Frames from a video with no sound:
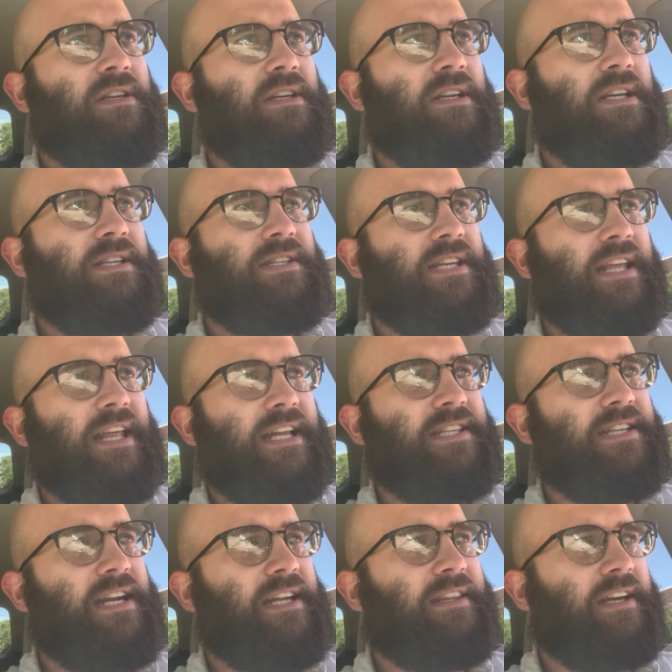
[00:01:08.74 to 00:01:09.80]
I say
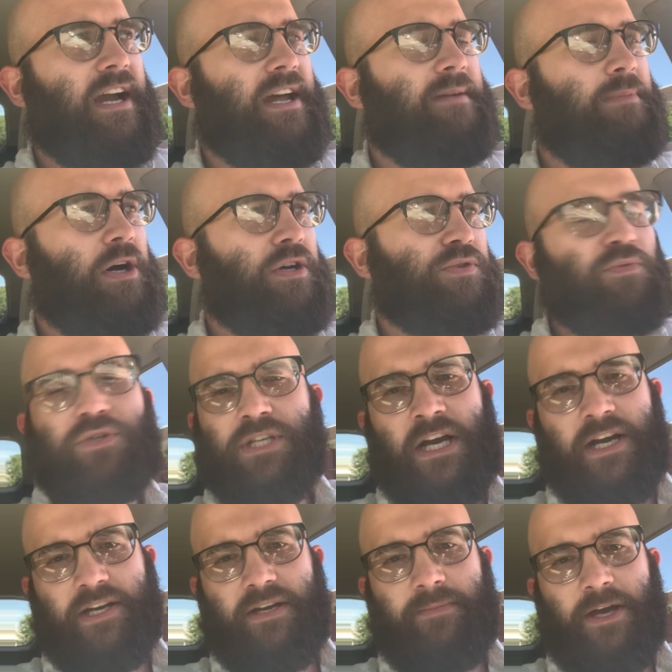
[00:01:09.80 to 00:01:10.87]
that's not the kind of balls we're
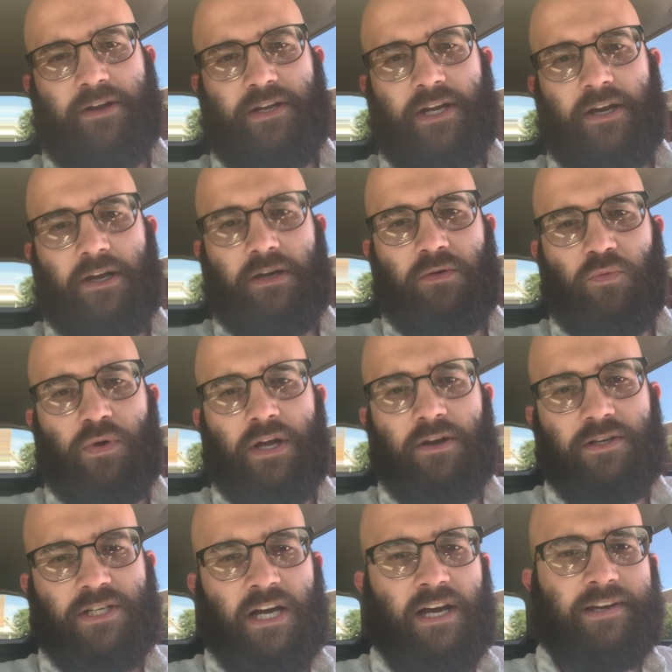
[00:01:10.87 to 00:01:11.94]
talking about here. We
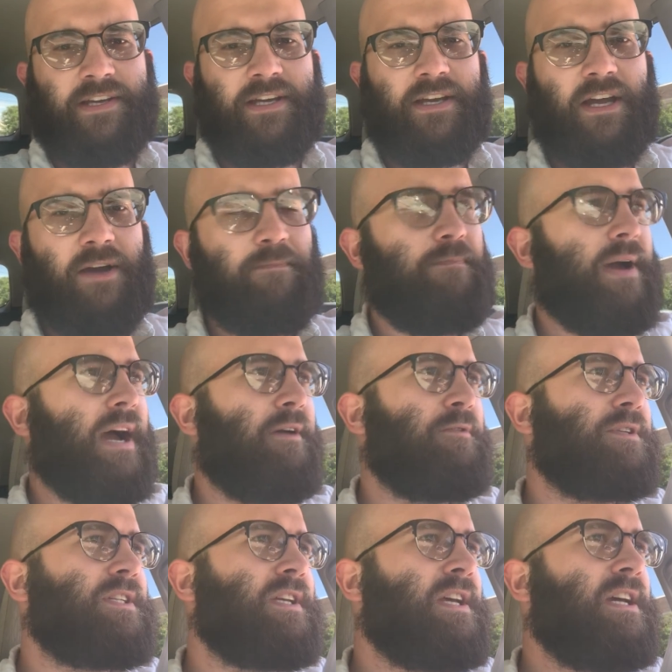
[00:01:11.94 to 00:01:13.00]
are talking
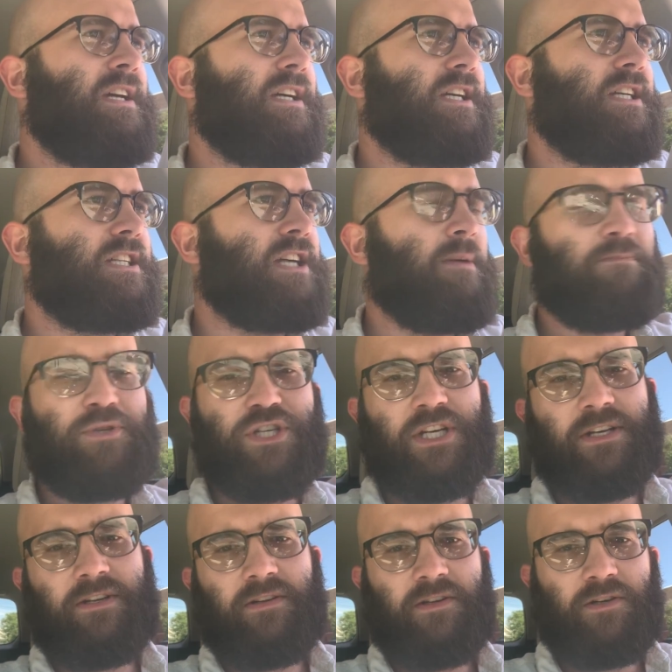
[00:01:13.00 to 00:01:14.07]
about
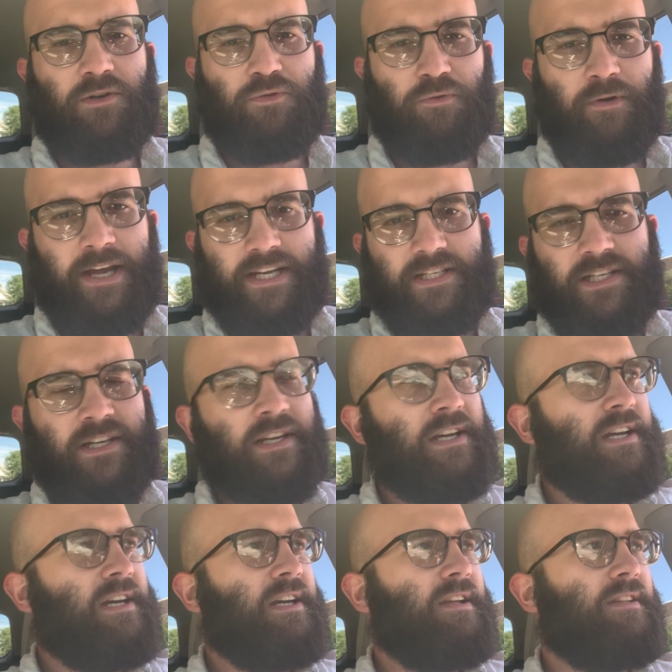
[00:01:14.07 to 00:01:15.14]
gumption, grit,
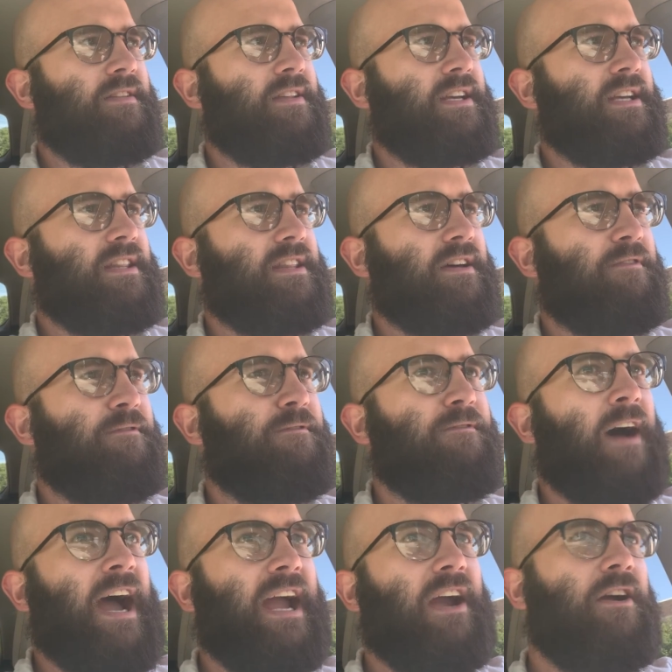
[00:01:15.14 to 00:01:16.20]
the
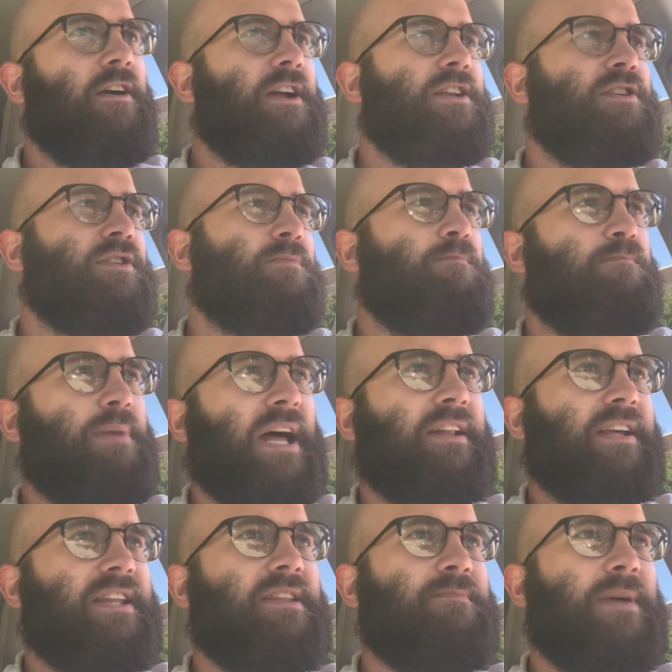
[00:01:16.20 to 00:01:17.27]
fire in your
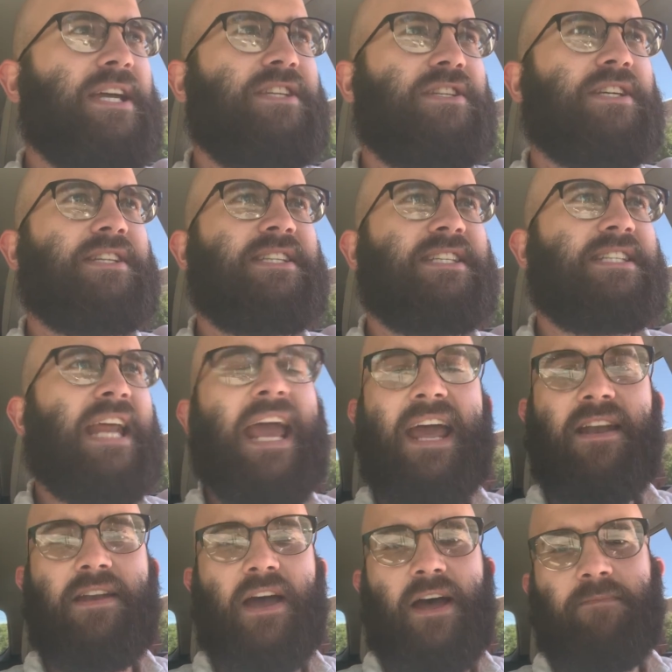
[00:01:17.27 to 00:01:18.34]
belly that makes you
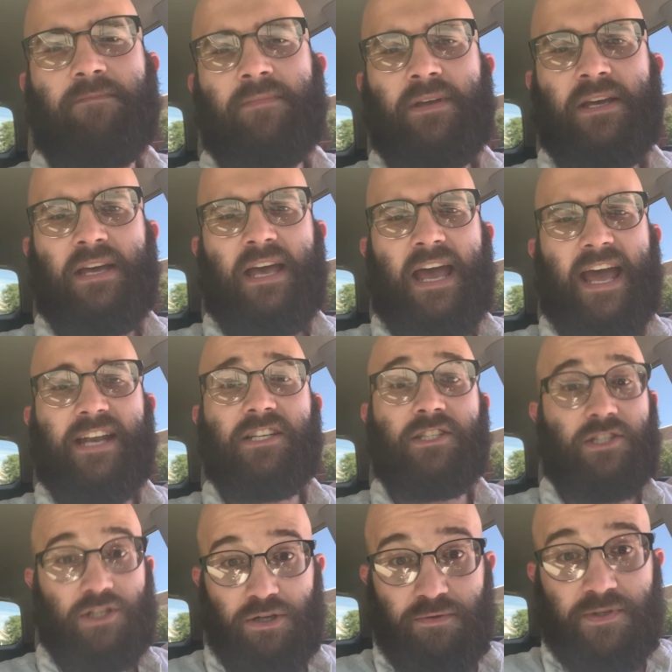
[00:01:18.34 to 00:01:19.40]
stand up and
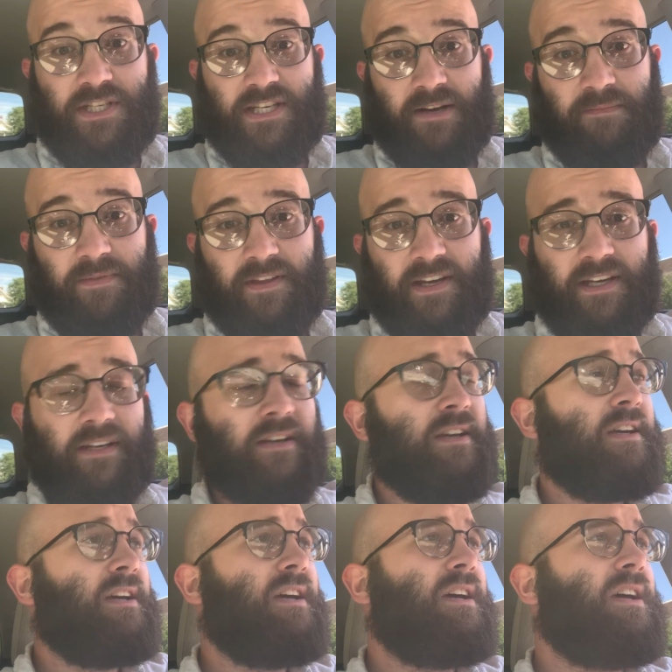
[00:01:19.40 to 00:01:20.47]
do something
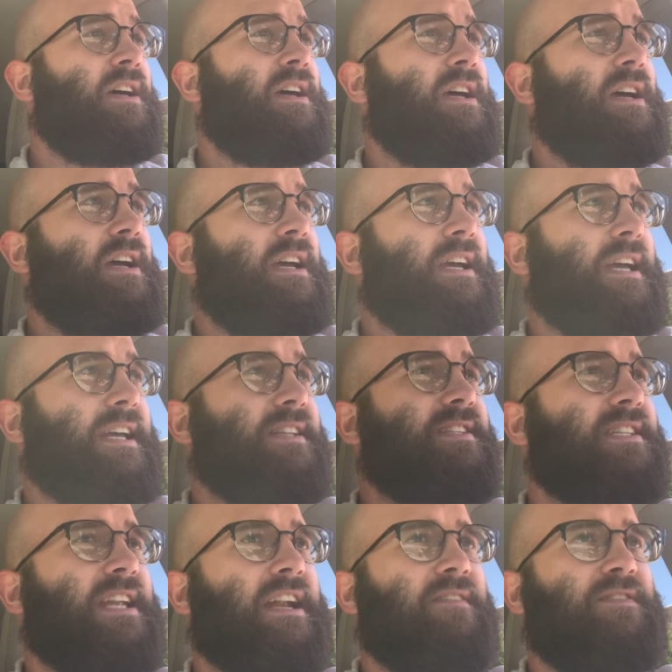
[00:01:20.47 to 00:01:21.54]

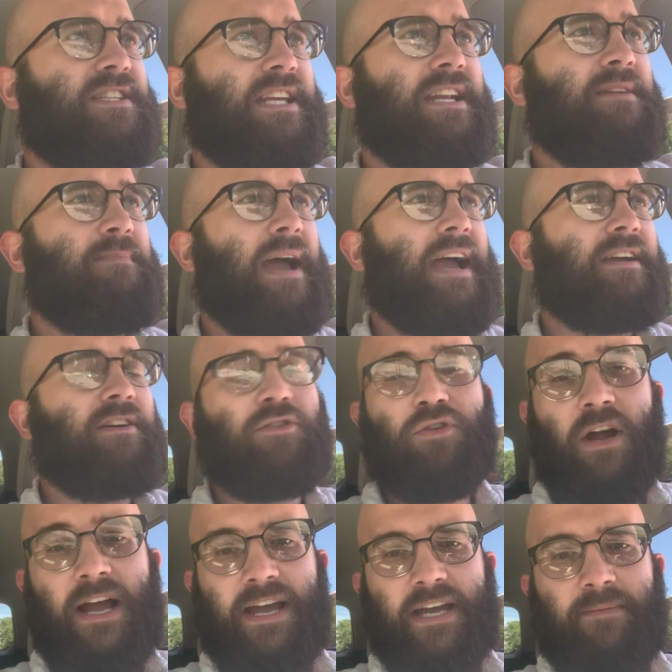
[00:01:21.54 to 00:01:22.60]
instead of sitting back and
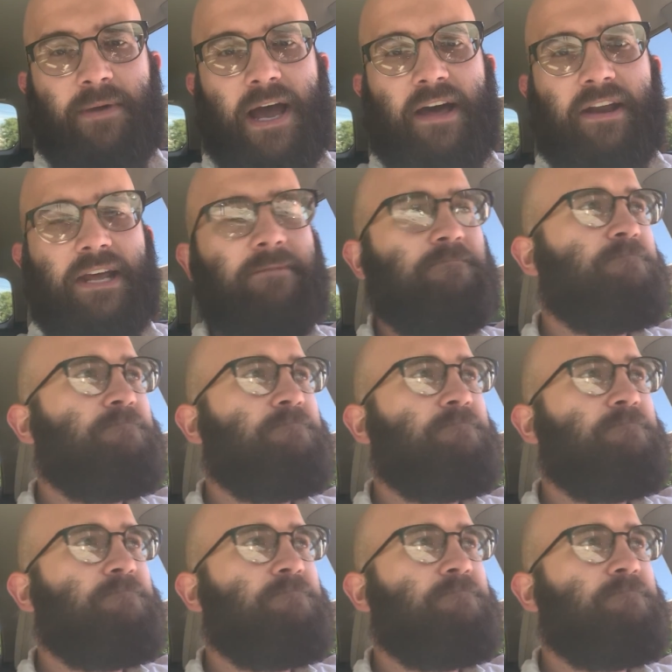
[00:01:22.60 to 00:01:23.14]
crying about it.